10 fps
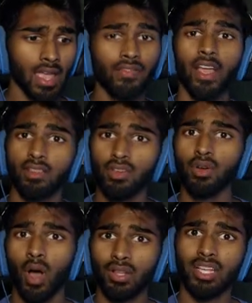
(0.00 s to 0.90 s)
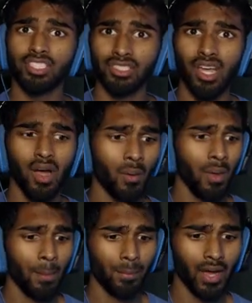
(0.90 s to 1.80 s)
If I do, I'll let you know.
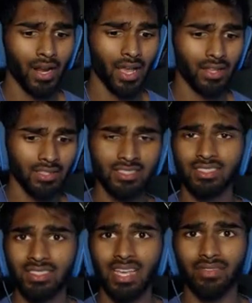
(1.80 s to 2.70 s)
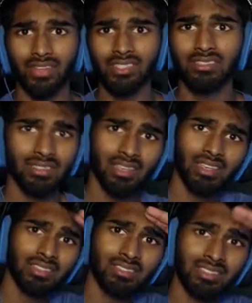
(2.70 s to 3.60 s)
But, uh, this is Senevids
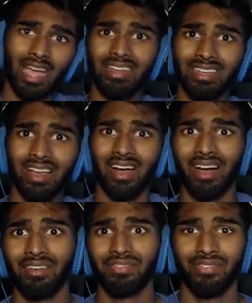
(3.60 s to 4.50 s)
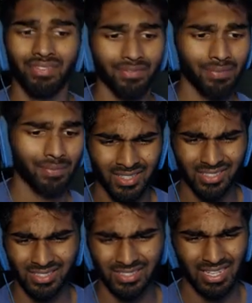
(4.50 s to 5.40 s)
signing off.
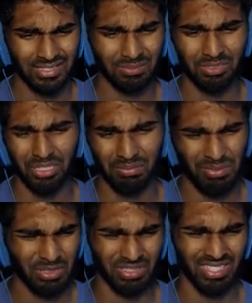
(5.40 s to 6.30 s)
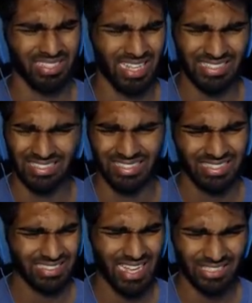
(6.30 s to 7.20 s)
This has got some good music. That's
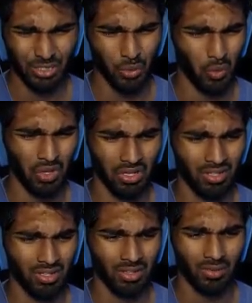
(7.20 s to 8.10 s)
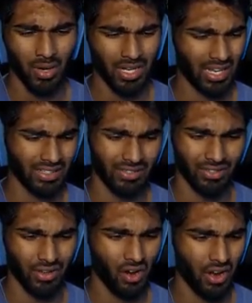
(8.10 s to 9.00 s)
that's cool. Why did I leave
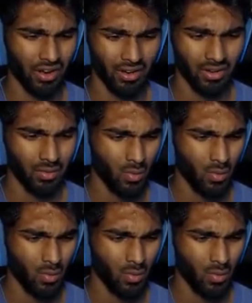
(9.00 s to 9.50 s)
the car?